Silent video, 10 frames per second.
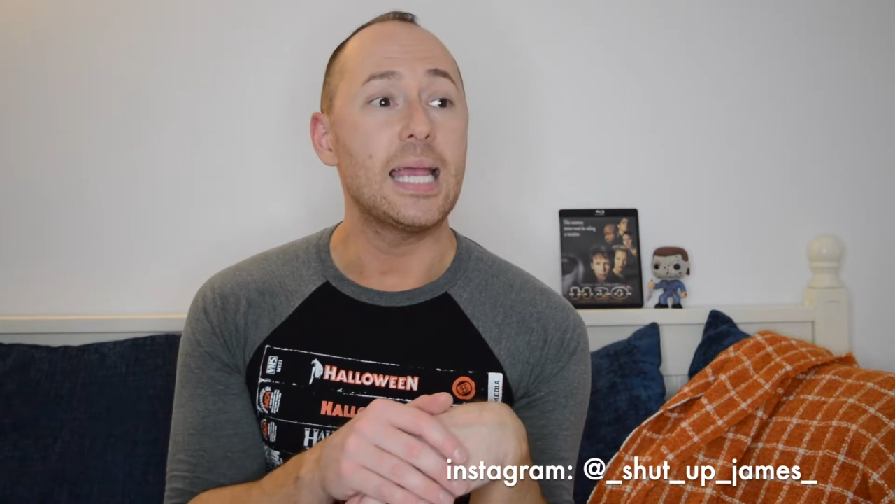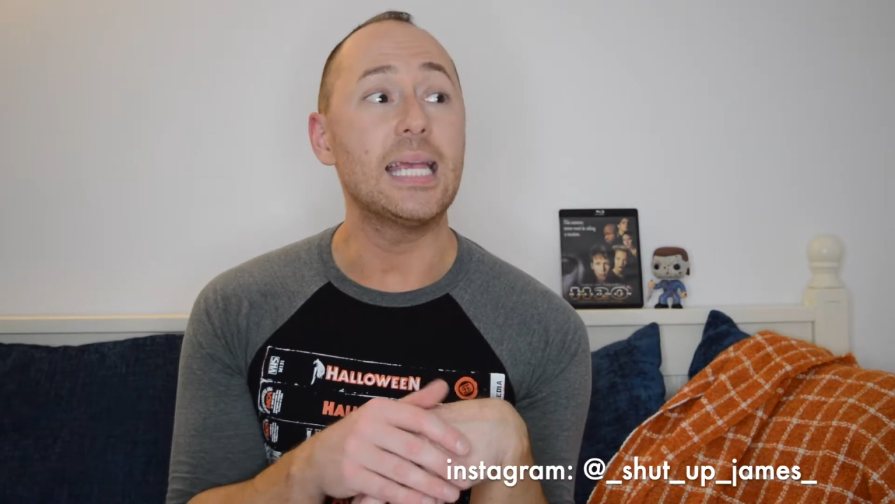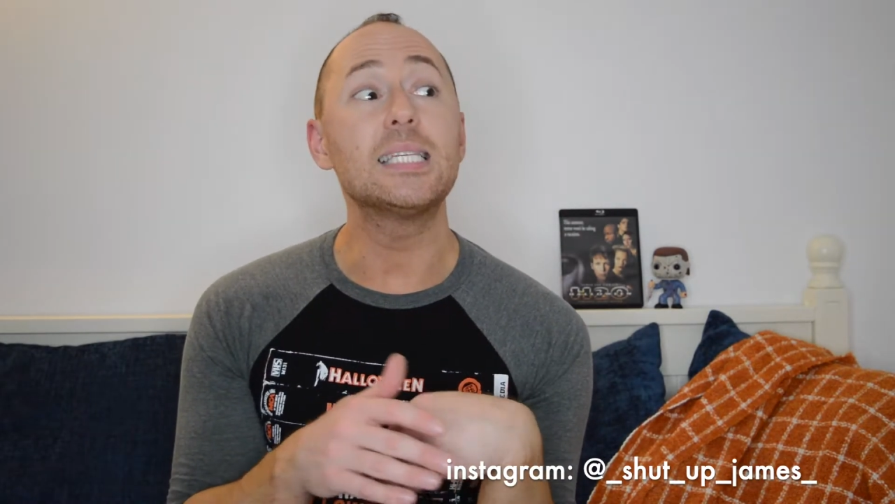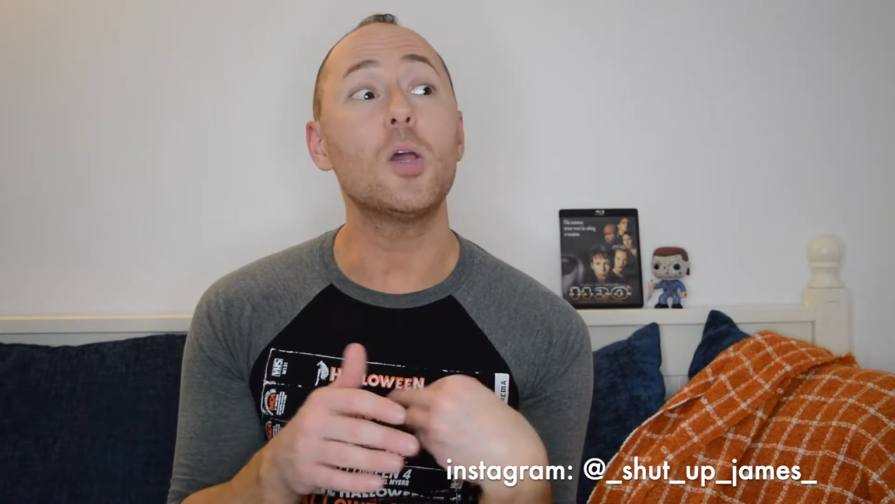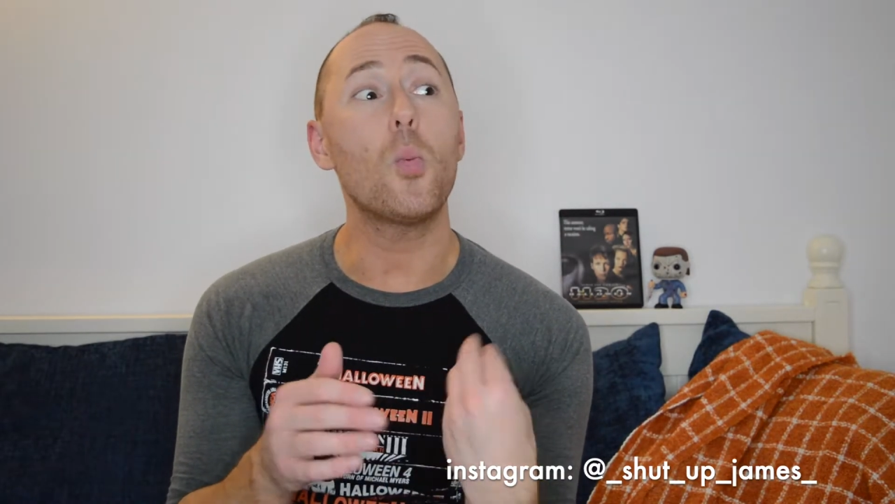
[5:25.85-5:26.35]

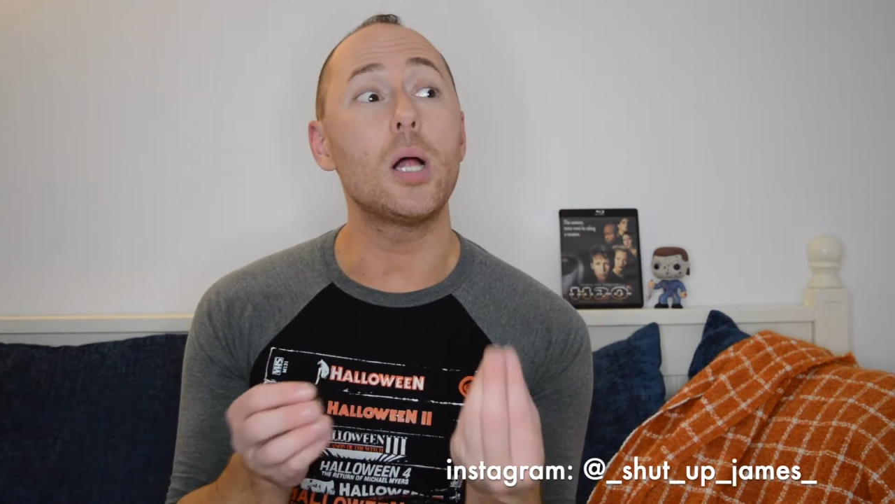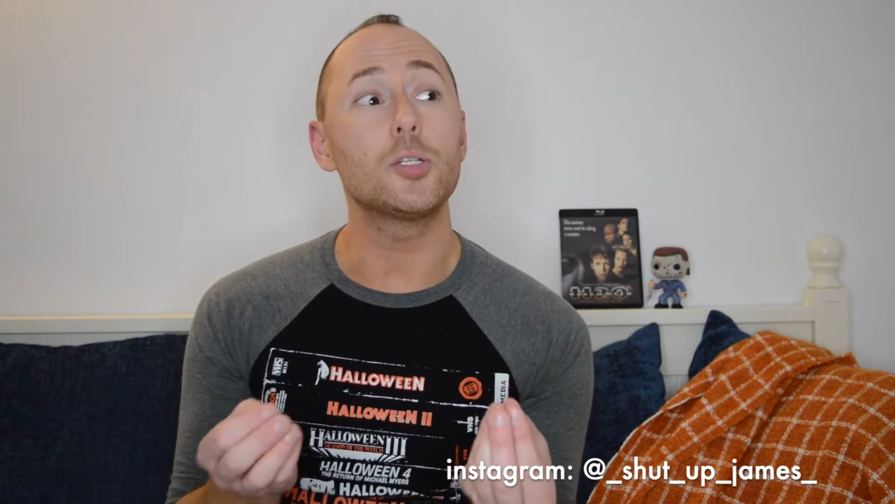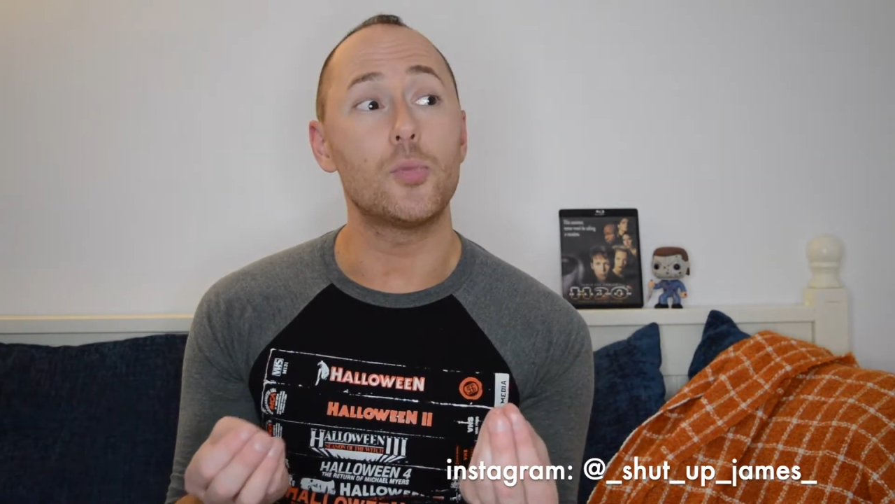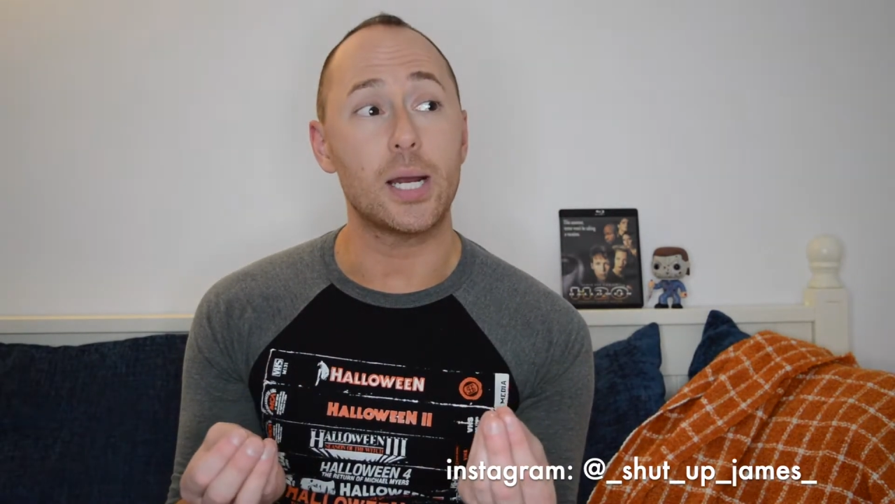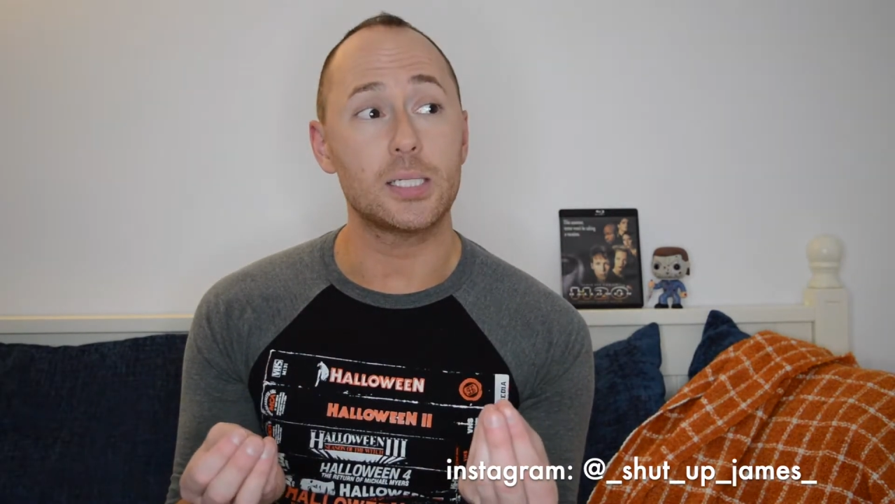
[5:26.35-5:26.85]
Is it well
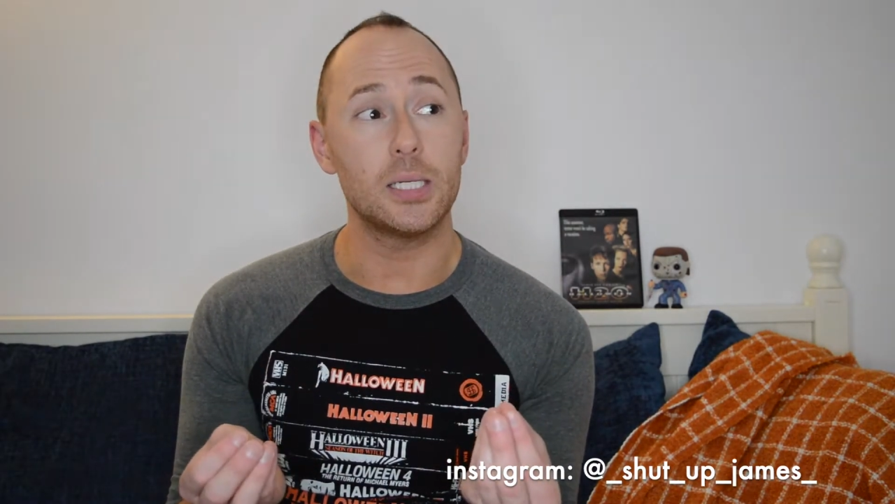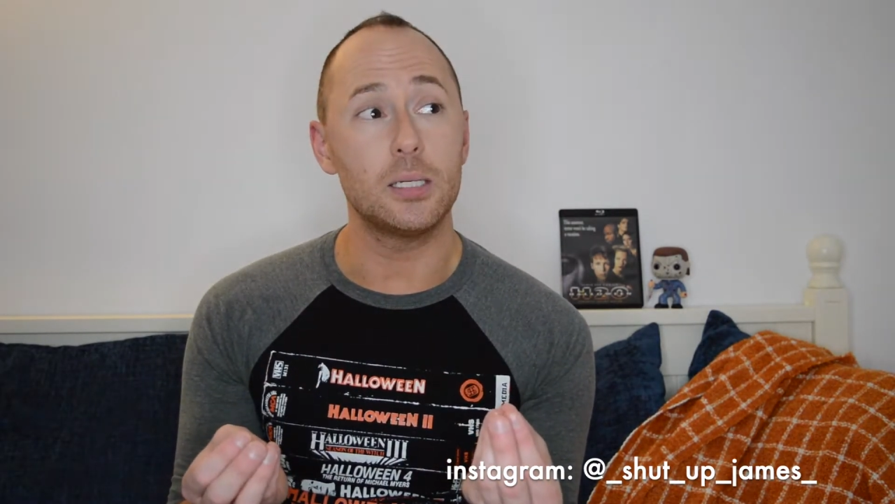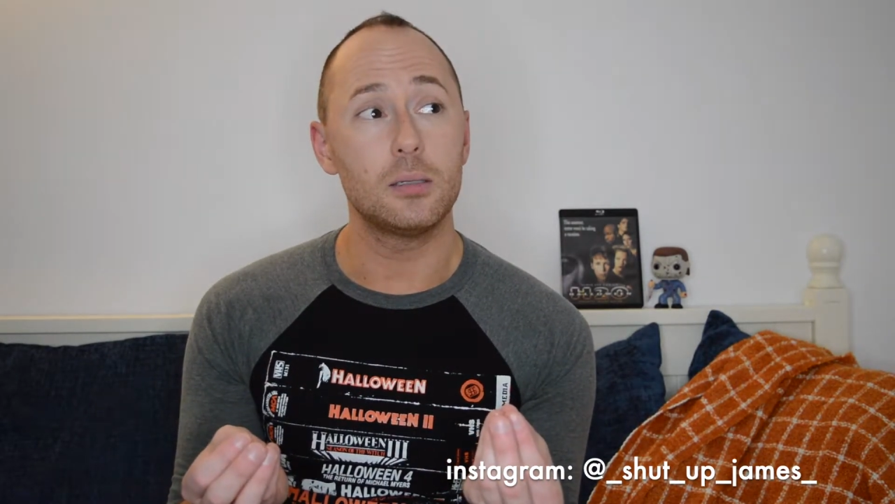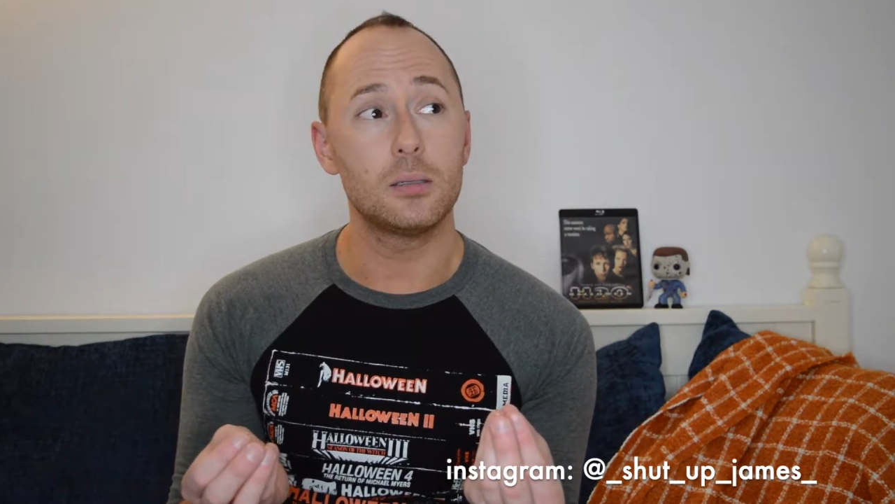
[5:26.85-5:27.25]
directed?